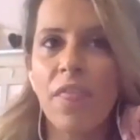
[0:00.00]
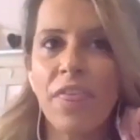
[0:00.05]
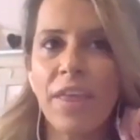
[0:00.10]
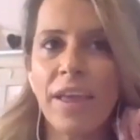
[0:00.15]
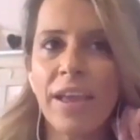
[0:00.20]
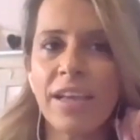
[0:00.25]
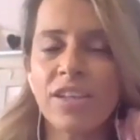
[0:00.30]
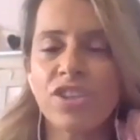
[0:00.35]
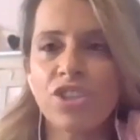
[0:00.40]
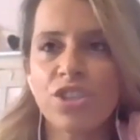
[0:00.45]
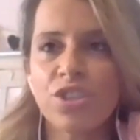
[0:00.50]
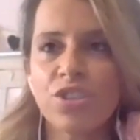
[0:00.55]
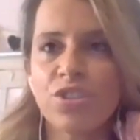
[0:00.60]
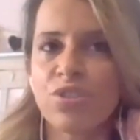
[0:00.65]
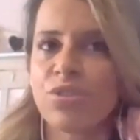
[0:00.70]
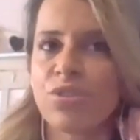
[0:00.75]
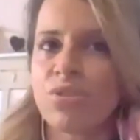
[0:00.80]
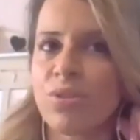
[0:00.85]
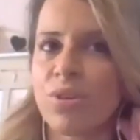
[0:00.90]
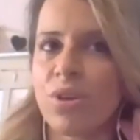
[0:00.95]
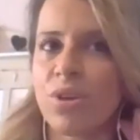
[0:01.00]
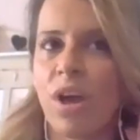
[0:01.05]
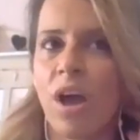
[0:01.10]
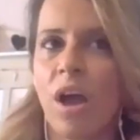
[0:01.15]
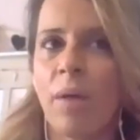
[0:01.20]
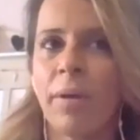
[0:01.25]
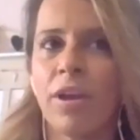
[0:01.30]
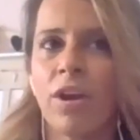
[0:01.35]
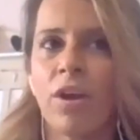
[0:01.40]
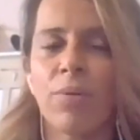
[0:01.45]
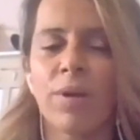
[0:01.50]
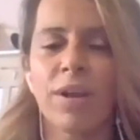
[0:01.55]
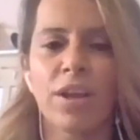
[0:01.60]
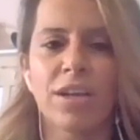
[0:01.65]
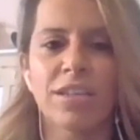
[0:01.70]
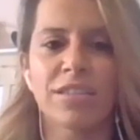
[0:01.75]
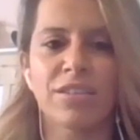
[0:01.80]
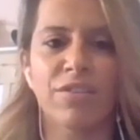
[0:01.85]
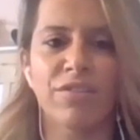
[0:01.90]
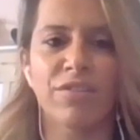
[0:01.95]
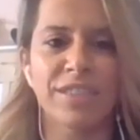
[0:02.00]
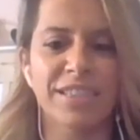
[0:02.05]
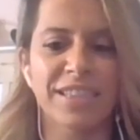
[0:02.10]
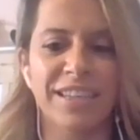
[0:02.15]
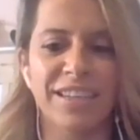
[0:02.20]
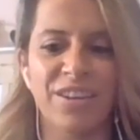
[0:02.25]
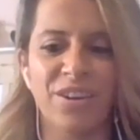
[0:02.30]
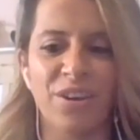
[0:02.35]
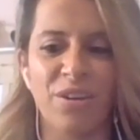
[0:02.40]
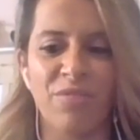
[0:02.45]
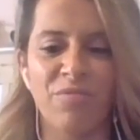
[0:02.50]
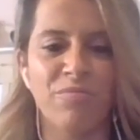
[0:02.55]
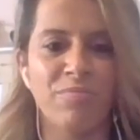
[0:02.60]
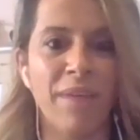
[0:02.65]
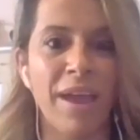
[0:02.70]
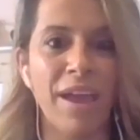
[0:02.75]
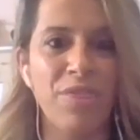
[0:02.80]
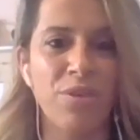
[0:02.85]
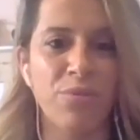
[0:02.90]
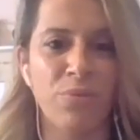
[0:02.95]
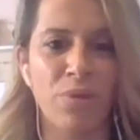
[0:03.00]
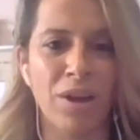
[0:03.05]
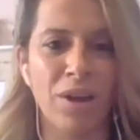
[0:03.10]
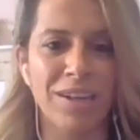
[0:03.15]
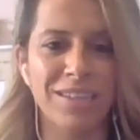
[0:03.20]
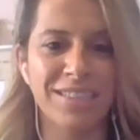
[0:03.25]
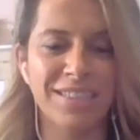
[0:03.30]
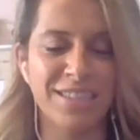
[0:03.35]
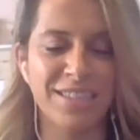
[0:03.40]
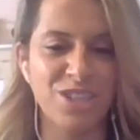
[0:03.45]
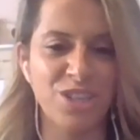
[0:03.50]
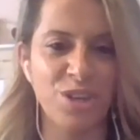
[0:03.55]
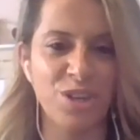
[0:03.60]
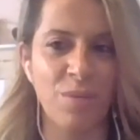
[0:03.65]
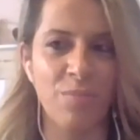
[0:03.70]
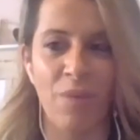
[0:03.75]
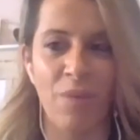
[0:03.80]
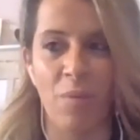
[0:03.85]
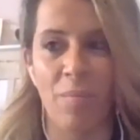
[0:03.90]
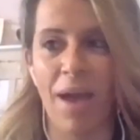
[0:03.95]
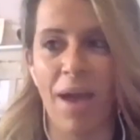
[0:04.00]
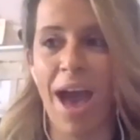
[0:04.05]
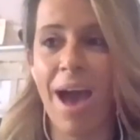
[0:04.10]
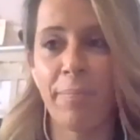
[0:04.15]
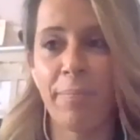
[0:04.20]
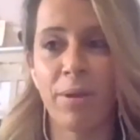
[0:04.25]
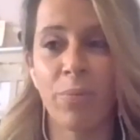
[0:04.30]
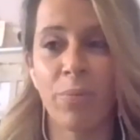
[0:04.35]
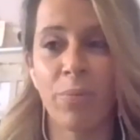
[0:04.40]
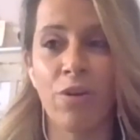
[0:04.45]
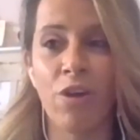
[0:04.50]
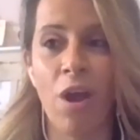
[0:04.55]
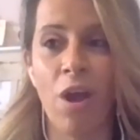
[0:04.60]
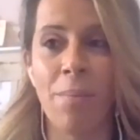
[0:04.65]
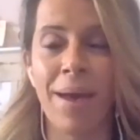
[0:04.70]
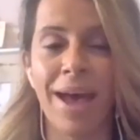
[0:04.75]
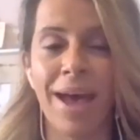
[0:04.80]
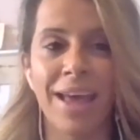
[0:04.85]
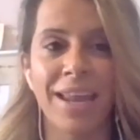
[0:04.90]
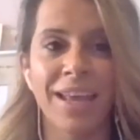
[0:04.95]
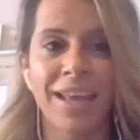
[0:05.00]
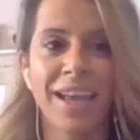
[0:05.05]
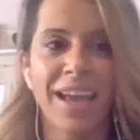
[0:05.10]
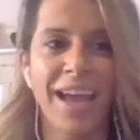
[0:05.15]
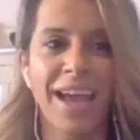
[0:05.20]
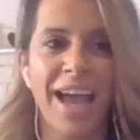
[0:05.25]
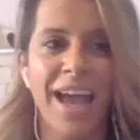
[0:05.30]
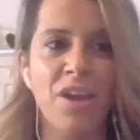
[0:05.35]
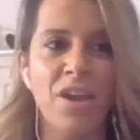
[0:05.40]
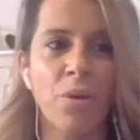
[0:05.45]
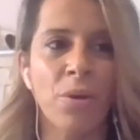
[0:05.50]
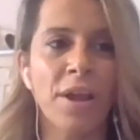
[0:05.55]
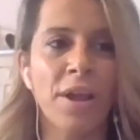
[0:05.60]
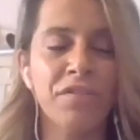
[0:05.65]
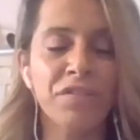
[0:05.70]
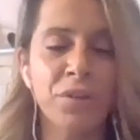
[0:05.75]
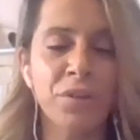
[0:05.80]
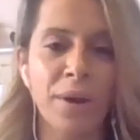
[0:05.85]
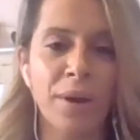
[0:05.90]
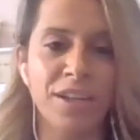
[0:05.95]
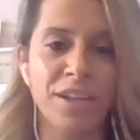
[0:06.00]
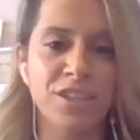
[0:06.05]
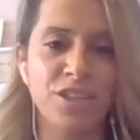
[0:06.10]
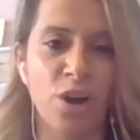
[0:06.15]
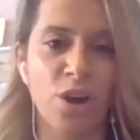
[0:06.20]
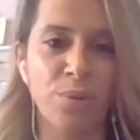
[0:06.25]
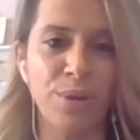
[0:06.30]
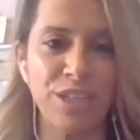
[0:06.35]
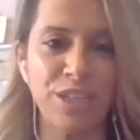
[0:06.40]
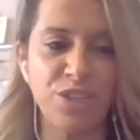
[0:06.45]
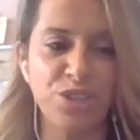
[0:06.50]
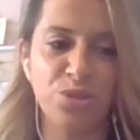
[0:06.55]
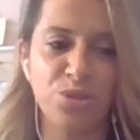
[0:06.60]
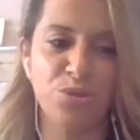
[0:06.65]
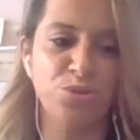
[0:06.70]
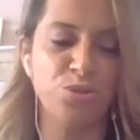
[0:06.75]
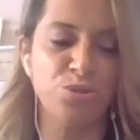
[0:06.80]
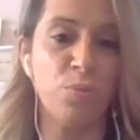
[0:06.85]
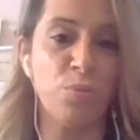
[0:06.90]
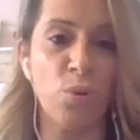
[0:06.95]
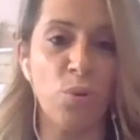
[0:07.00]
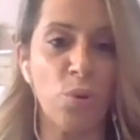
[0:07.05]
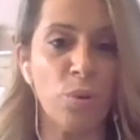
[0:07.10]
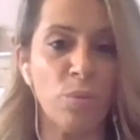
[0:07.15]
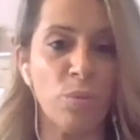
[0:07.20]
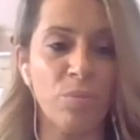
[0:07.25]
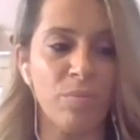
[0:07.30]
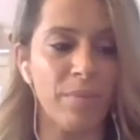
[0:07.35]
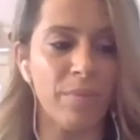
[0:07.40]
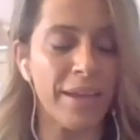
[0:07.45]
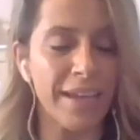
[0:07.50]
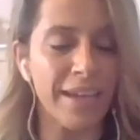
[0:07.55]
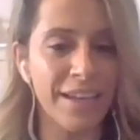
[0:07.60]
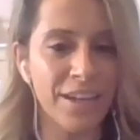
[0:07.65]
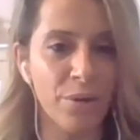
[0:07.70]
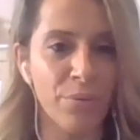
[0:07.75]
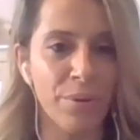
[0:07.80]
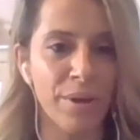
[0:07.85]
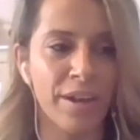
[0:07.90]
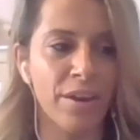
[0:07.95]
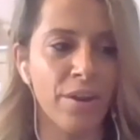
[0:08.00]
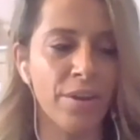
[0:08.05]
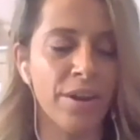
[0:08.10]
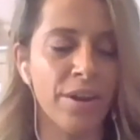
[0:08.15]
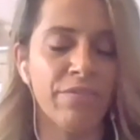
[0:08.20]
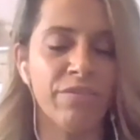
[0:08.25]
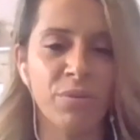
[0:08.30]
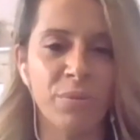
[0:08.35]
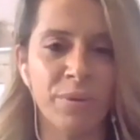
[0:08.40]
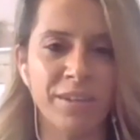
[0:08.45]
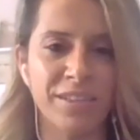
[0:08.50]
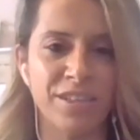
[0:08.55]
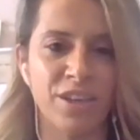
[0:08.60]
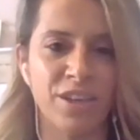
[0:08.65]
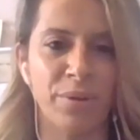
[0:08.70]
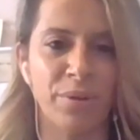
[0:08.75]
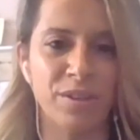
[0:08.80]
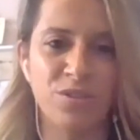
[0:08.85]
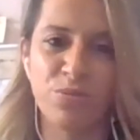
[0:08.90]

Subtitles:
think I realized obviously, made the right decision. I'm happy where I'm at. And not everyone is going to support me. Not everyone is going